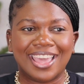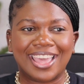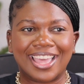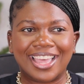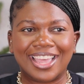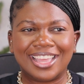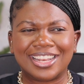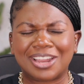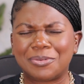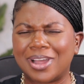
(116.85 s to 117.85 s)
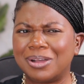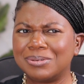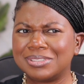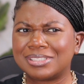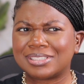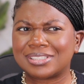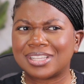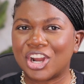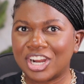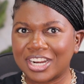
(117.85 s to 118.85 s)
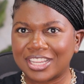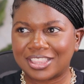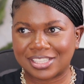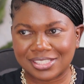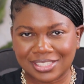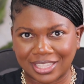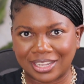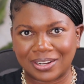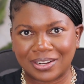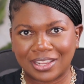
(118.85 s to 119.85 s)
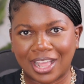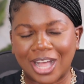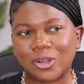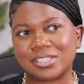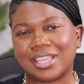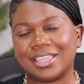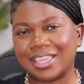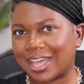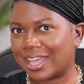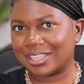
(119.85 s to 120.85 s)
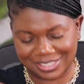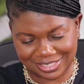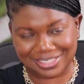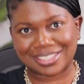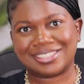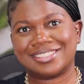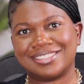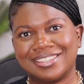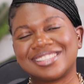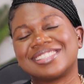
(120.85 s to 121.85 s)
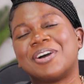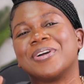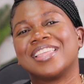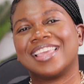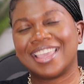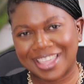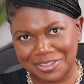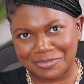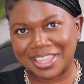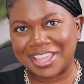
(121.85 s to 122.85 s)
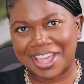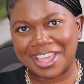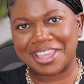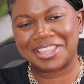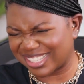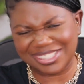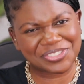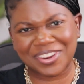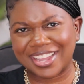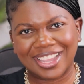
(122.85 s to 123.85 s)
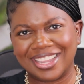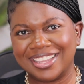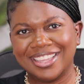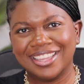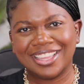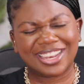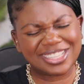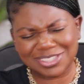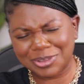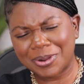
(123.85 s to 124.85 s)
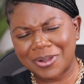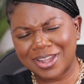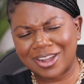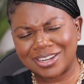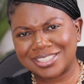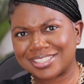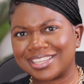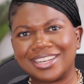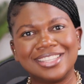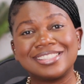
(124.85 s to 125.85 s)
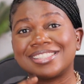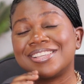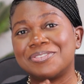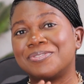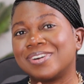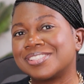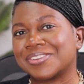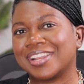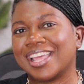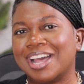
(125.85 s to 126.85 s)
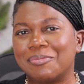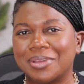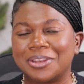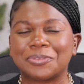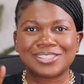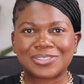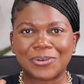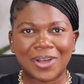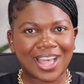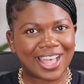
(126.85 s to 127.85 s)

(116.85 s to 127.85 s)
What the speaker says: And around early this year, I was like, yeah, this is it. This is our year, guy. Let's try. Let's throw our cards in. Let's see what's gonna happen. So,